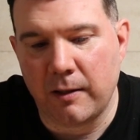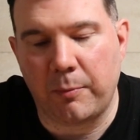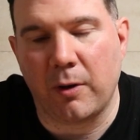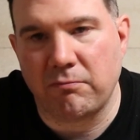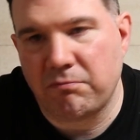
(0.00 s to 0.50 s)

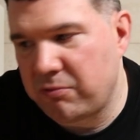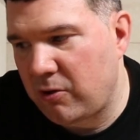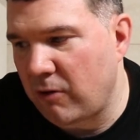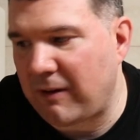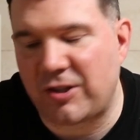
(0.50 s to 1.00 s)
But
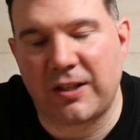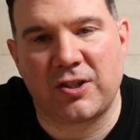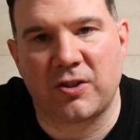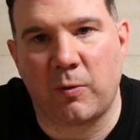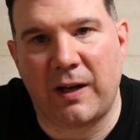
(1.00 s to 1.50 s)

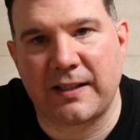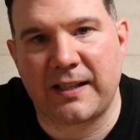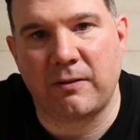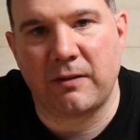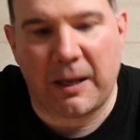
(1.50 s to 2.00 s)
congratulations to
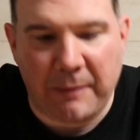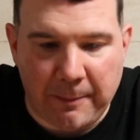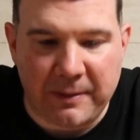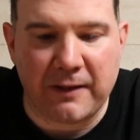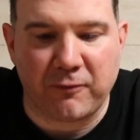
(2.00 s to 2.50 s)
Worksout. I'm
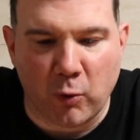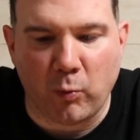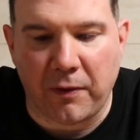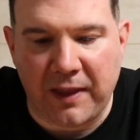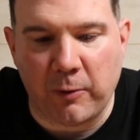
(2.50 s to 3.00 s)
happy they've done
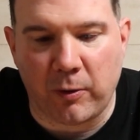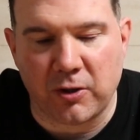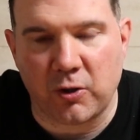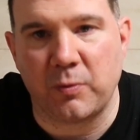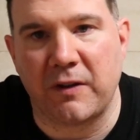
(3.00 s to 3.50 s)
what they want
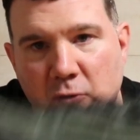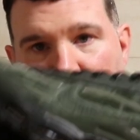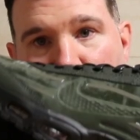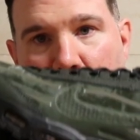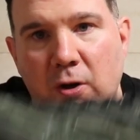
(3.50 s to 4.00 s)
to do. They've done
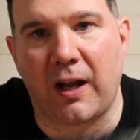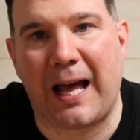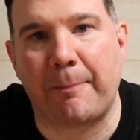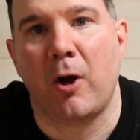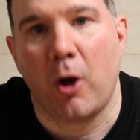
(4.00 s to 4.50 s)
their own
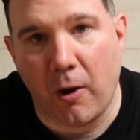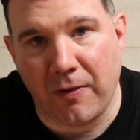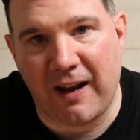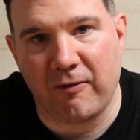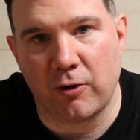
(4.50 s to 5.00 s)
collab on
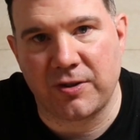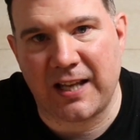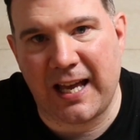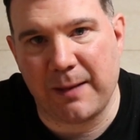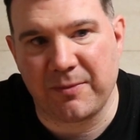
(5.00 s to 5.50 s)
their own
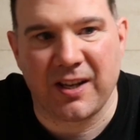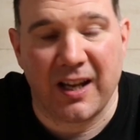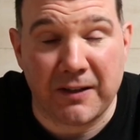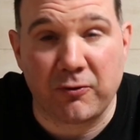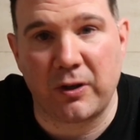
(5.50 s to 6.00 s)
terms,
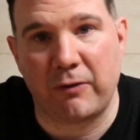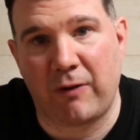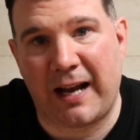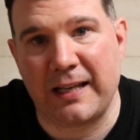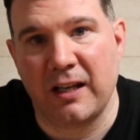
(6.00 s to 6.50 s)
and they've done it
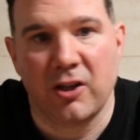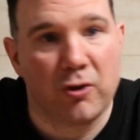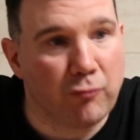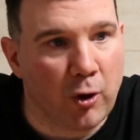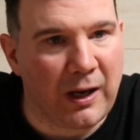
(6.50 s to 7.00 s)
right.
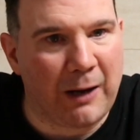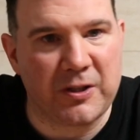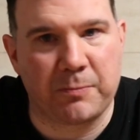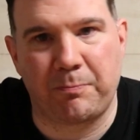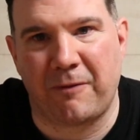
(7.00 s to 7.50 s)
The rollout
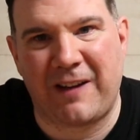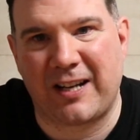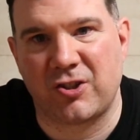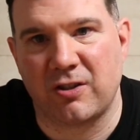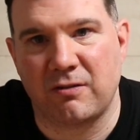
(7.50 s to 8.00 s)
is
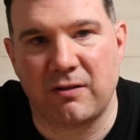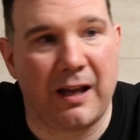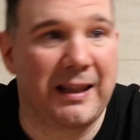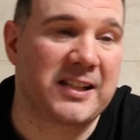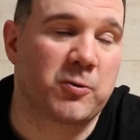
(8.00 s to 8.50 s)
perfection.
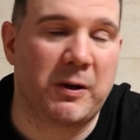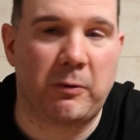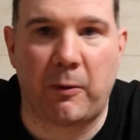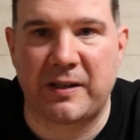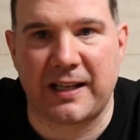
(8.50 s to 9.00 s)
Last week
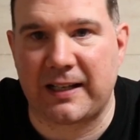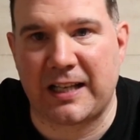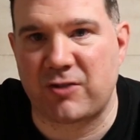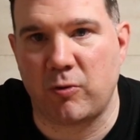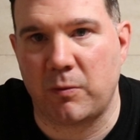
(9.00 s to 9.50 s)
when I went to that
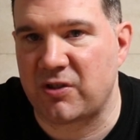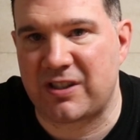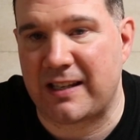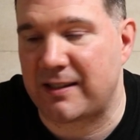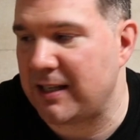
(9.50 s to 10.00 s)
classroom, it was
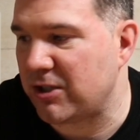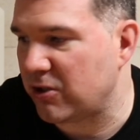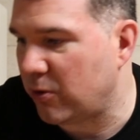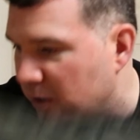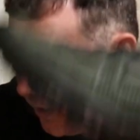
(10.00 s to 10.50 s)

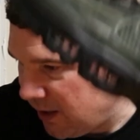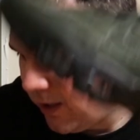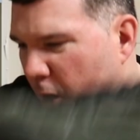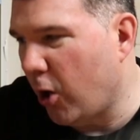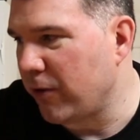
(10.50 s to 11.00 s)
sensational.
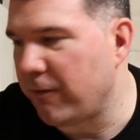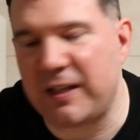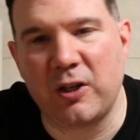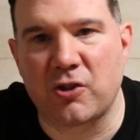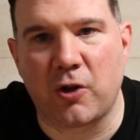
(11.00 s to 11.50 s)
All the
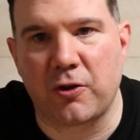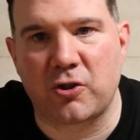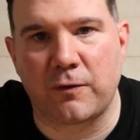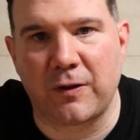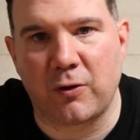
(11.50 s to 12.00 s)
videos, all the
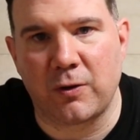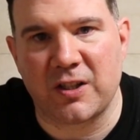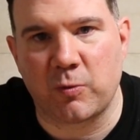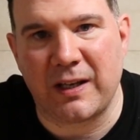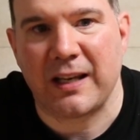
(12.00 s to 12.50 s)
stuff they've done
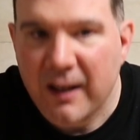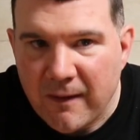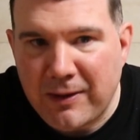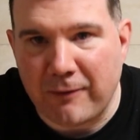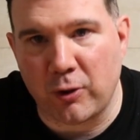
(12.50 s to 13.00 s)
this week,
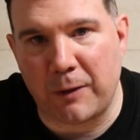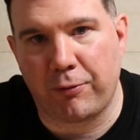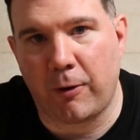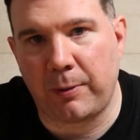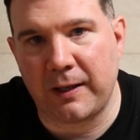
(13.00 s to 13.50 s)
they've done it
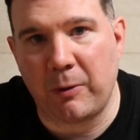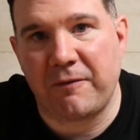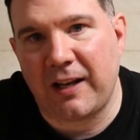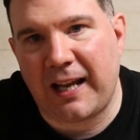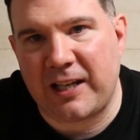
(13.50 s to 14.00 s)
properly.
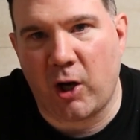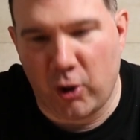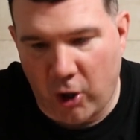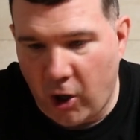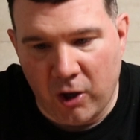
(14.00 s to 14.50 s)
Whether you like it or
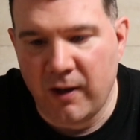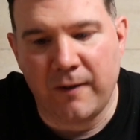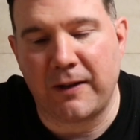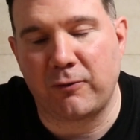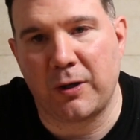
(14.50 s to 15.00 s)
not,
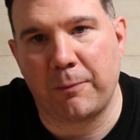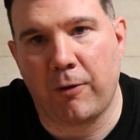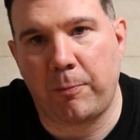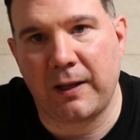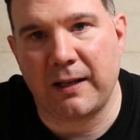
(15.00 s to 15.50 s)
they've done it
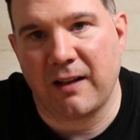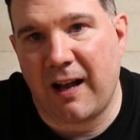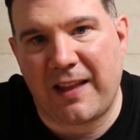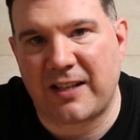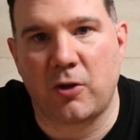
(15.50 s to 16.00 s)
properly.
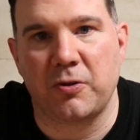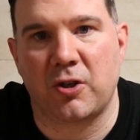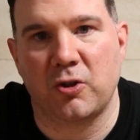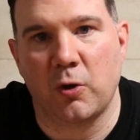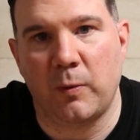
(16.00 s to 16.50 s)
And that's all you
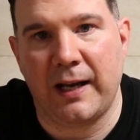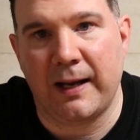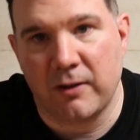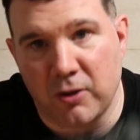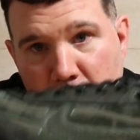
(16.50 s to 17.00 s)
can do, innit?
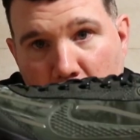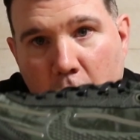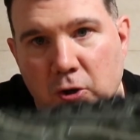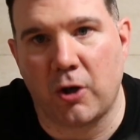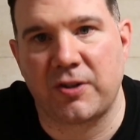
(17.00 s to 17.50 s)
You've done it
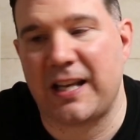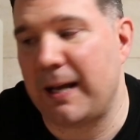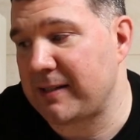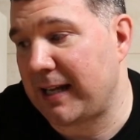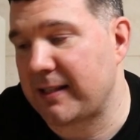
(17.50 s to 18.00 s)
on your
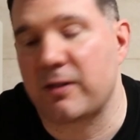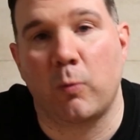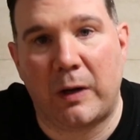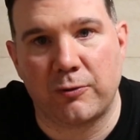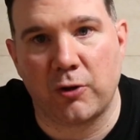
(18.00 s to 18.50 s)
terms, lads.
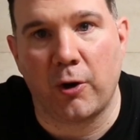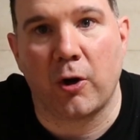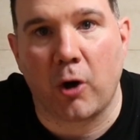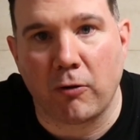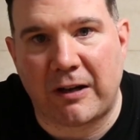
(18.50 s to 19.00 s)
Well done.
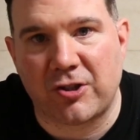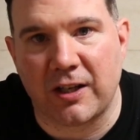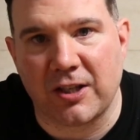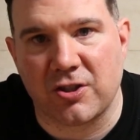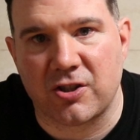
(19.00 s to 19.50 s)

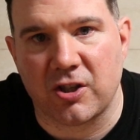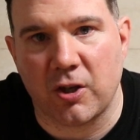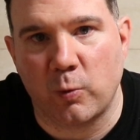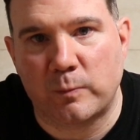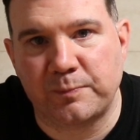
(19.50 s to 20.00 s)
Congratulations to you.